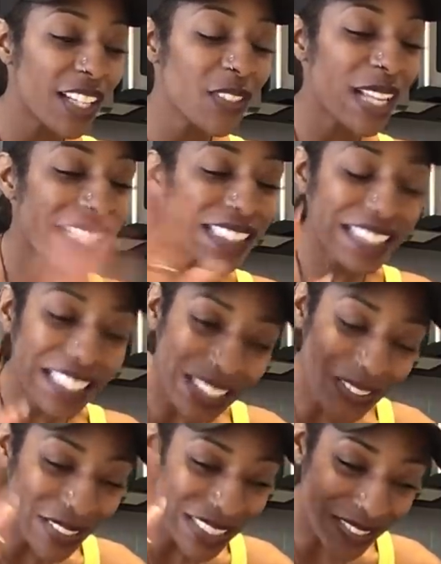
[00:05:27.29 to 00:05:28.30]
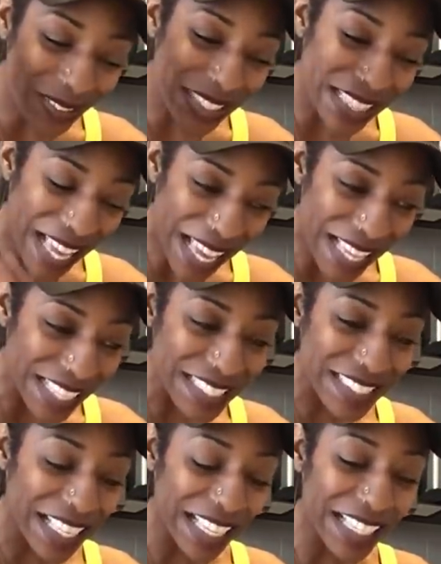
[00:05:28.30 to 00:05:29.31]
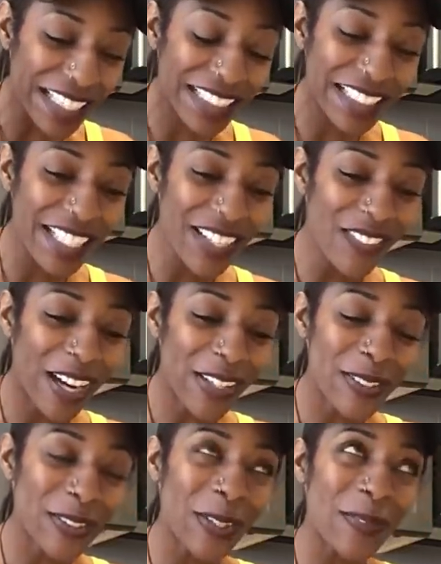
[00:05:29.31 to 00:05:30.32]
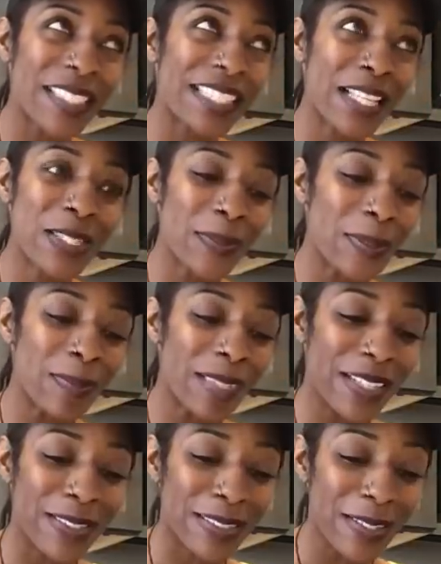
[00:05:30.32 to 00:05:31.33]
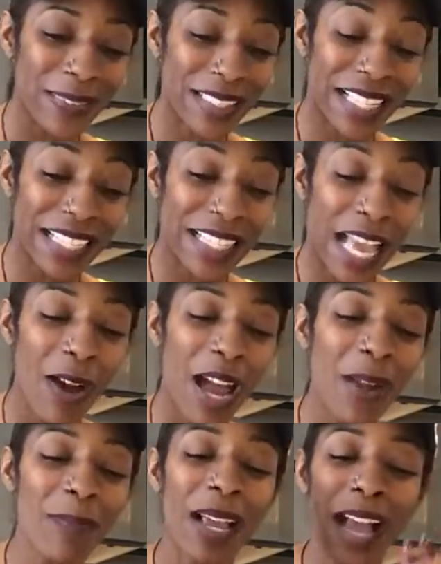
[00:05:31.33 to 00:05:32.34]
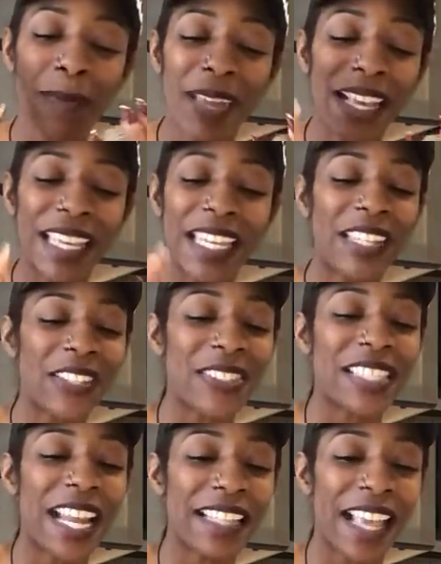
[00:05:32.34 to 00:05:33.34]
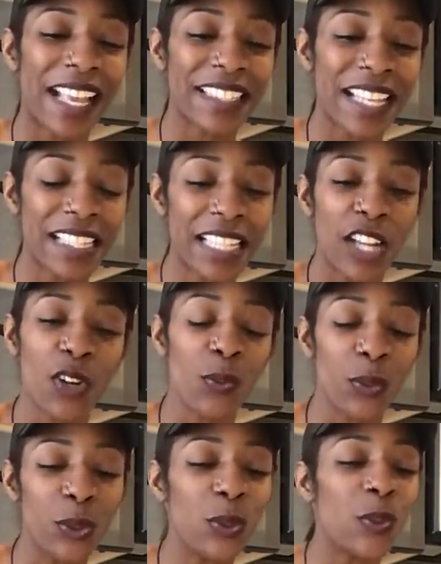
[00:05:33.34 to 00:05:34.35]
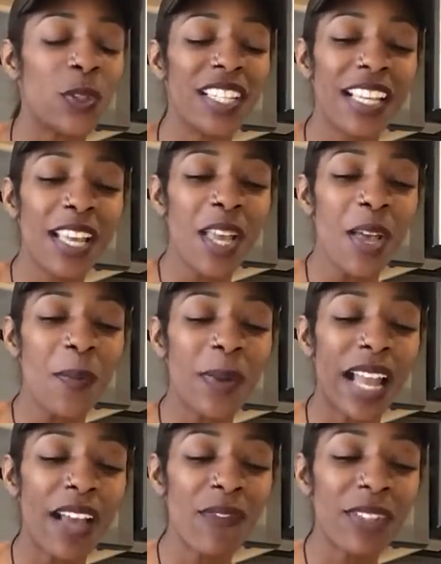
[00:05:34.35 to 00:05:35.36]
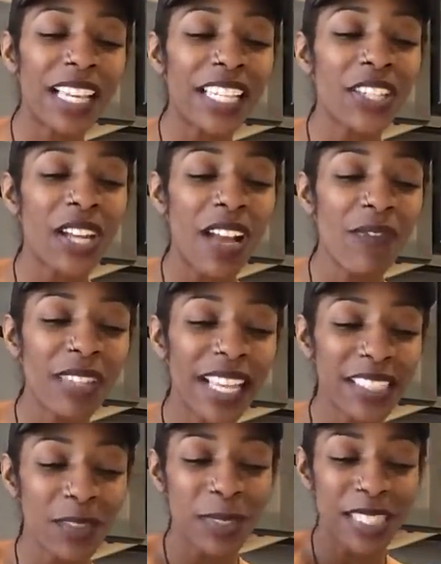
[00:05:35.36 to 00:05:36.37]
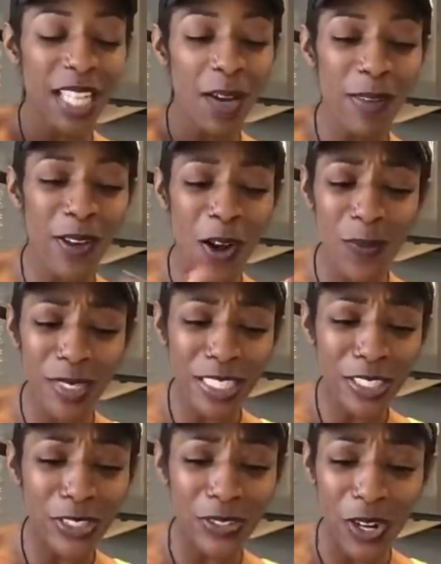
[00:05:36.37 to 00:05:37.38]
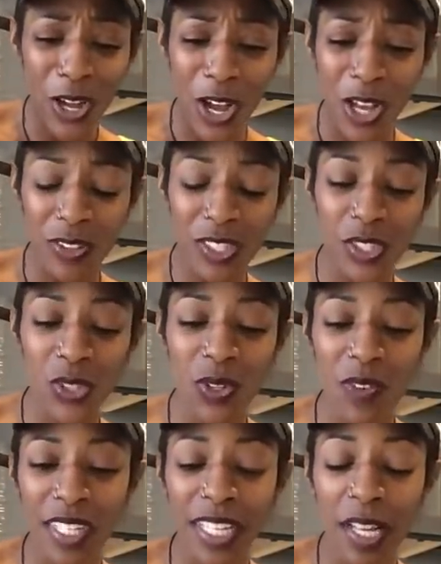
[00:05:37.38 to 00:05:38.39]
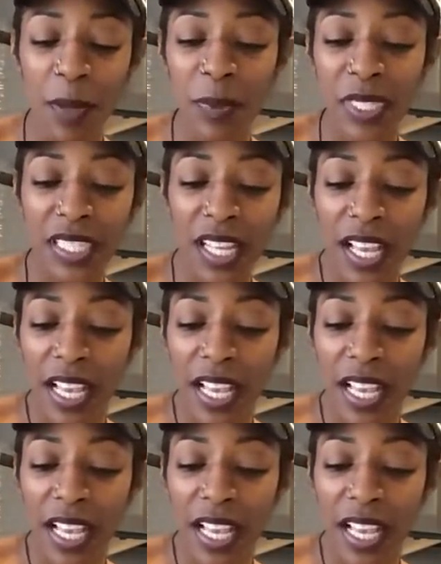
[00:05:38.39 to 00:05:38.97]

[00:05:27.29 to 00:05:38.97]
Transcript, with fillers: You're like, look, you need to relax. Like, why are you so obsessed with me or something like that? I, I don't, I'm not getting you're saying that because that's kind of rude. But I feel like you're, I feel like someone's coming on really strong. The two of cups